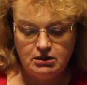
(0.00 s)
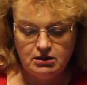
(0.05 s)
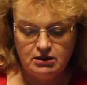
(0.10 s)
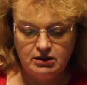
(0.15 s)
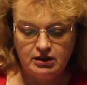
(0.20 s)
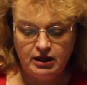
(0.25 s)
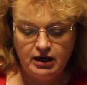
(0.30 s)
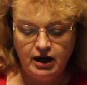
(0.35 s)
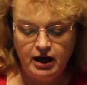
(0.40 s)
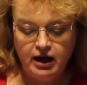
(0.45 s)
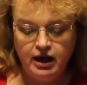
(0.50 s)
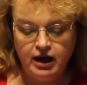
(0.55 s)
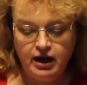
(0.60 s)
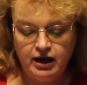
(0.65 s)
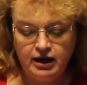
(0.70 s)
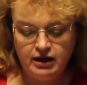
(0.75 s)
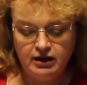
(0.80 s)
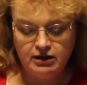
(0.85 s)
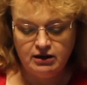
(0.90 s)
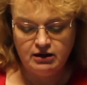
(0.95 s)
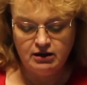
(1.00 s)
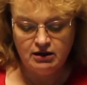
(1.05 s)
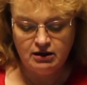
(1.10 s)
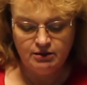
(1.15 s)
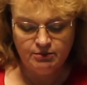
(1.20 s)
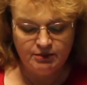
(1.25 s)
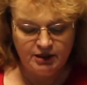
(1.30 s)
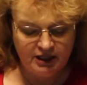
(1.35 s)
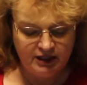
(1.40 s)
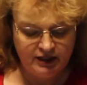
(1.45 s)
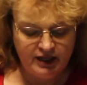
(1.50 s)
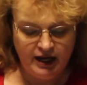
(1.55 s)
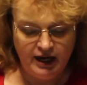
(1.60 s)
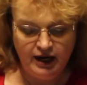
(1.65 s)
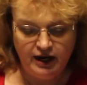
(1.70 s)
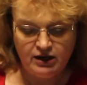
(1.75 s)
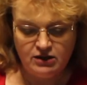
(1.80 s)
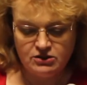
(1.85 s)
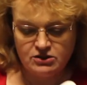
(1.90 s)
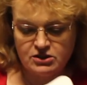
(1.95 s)
that I had in the
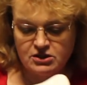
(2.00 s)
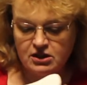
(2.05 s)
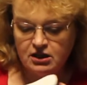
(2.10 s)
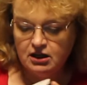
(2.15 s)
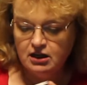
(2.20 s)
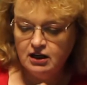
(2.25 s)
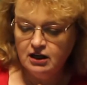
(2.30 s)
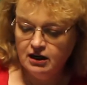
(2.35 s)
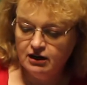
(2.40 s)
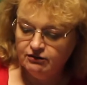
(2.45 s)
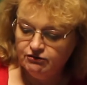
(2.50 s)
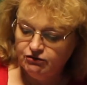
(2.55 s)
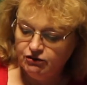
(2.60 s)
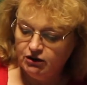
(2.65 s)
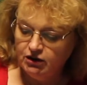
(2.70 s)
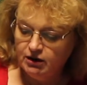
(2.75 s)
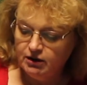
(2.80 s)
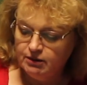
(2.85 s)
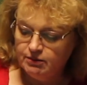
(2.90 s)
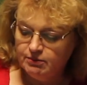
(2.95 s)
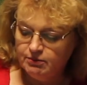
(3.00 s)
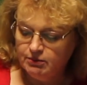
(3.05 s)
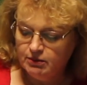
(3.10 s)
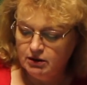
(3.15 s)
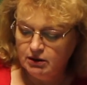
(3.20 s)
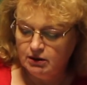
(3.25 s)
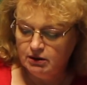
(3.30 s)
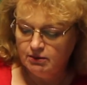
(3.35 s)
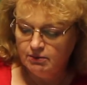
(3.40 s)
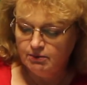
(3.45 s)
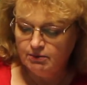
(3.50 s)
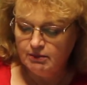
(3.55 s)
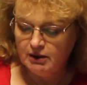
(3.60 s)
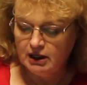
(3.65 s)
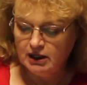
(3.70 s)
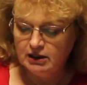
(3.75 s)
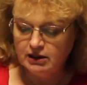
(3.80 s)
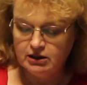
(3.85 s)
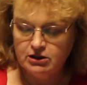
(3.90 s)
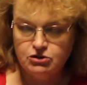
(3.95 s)
house from
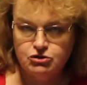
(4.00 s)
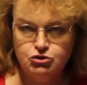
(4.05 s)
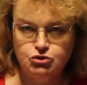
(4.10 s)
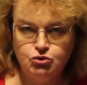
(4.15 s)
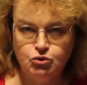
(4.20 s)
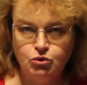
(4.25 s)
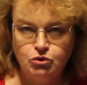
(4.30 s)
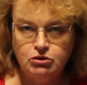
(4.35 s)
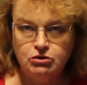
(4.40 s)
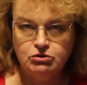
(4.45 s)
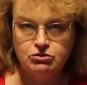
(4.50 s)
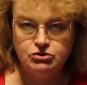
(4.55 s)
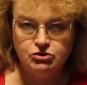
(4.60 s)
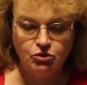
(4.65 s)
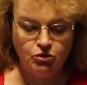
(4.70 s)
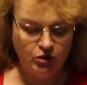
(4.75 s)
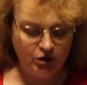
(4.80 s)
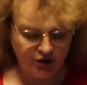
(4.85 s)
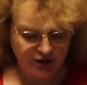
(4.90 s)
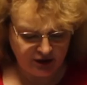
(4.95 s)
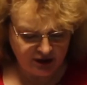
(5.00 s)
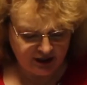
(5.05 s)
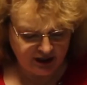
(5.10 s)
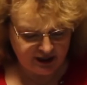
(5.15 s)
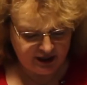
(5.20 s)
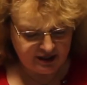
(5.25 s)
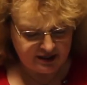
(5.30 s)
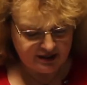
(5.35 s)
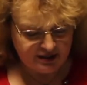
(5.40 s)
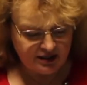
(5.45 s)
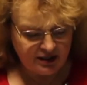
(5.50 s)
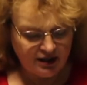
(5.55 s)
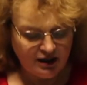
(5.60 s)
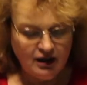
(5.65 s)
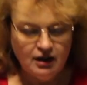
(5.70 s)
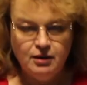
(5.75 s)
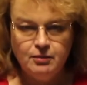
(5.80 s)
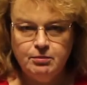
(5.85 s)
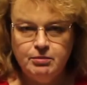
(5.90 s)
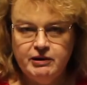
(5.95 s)
my daughter's art class,
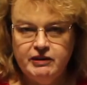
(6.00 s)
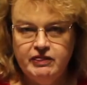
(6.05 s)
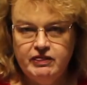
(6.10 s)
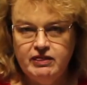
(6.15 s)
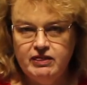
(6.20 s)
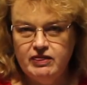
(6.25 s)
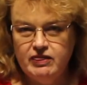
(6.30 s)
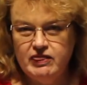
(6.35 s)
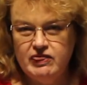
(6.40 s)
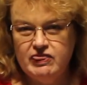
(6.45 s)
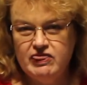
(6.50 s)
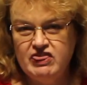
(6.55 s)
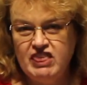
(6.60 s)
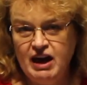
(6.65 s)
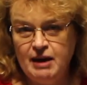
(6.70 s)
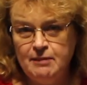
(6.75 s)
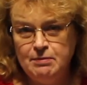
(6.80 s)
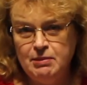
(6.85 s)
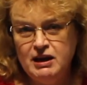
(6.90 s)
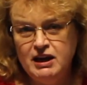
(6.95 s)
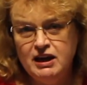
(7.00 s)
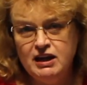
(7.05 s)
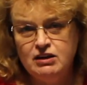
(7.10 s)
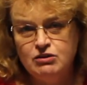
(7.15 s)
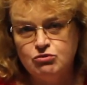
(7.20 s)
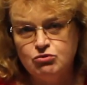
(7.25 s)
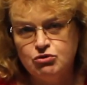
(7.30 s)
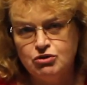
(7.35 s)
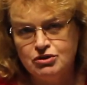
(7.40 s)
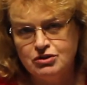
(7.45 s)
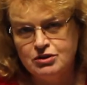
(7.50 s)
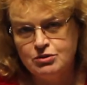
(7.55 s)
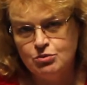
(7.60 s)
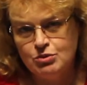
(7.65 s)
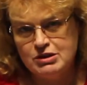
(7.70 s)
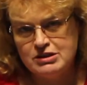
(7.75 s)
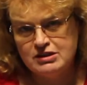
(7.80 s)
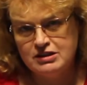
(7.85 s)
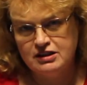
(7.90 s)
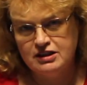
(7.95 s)
but that paint really
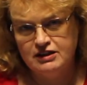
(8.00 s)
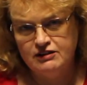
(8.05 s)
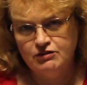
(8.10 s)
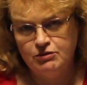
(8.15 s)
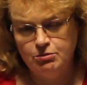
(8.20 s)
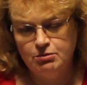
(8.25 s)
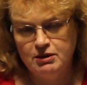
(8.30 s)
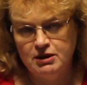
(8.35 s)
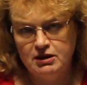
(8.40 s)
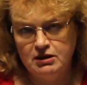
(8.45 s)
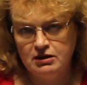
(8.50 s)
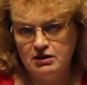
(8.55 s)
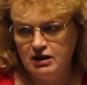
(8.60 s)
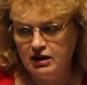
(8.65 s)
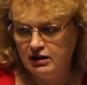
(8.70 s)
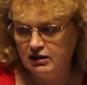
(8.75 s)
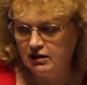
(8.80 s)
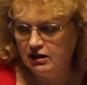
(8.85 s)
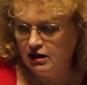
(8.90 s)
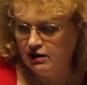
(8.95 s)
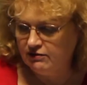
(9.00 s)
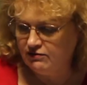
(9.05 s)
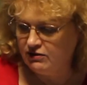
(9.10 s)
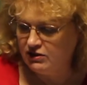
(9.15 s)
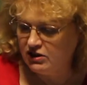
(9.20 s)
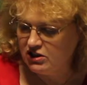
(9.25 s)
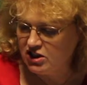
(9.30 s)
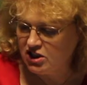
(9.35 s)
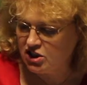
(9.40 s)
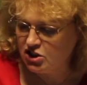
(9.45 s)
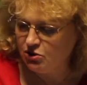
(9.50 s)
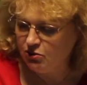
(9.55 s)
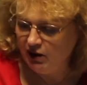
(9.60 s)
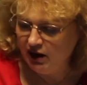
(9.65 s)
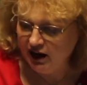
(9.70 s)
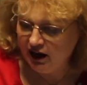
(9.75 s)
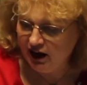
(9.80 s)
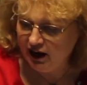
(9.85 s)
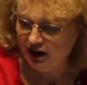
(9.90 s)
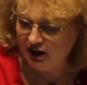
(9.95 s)
wasn't giving me a lot of coverage. So I
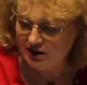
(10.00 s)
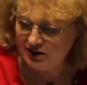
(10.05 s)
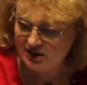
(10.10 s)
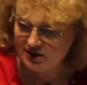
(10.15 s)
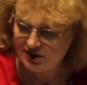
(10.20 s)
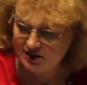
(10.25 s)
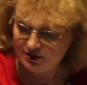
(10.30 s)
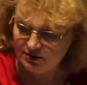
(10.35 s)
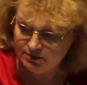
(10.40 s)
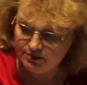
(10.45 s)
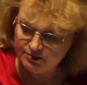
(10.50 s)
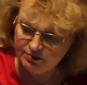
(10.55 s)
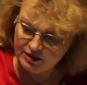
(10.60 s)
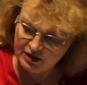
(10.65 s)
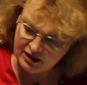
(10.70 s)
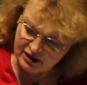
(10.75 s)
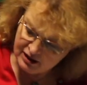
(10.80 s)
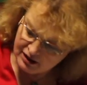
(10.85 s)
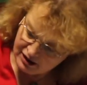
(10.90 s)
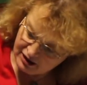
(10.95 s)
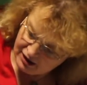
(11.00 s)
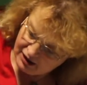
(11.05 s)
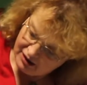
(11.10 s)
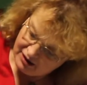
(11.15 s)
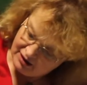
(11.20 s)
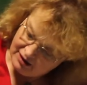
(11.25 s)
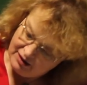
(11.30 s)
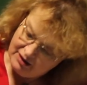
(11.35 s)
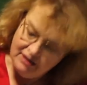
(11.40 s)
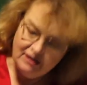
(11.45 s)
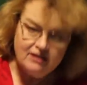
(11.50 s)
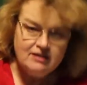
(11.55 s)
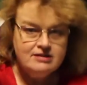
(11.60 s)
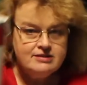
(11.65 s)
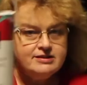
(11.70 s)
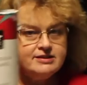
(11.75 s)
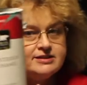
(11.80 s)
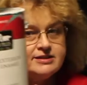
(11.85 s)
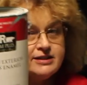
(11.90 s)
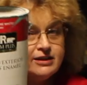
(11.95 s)
had some
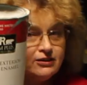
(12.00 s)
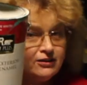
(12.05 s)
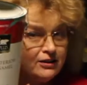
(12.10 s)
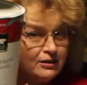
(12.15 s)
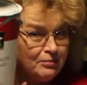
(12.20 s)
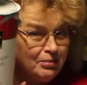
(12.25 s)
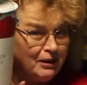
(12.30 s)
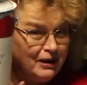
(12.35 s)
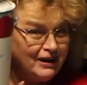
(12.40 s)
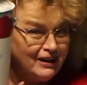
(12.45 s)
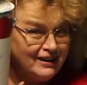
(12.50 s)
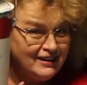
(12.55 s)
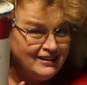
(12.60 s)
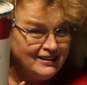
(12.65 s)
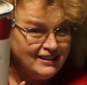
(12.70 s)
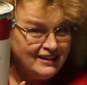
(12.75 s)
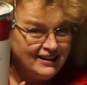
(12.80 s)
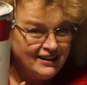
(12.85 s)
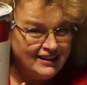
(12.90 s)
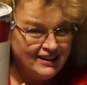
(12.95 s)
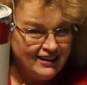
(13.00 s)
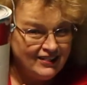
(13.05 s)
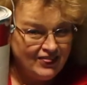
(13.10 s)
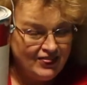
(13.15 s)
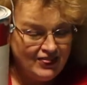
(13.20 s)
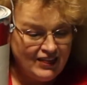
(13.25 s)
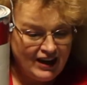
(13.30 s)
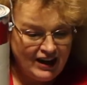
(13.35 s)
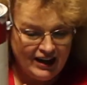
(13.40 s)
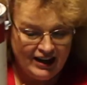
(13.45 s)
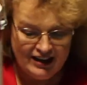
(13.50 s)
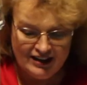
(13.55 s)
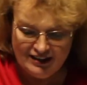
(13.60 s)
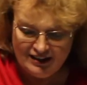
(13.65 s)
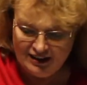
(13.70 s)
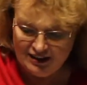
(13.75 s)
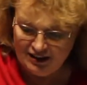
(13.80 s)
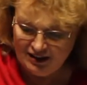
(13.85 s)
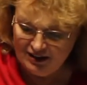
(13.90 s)
ceiling paint that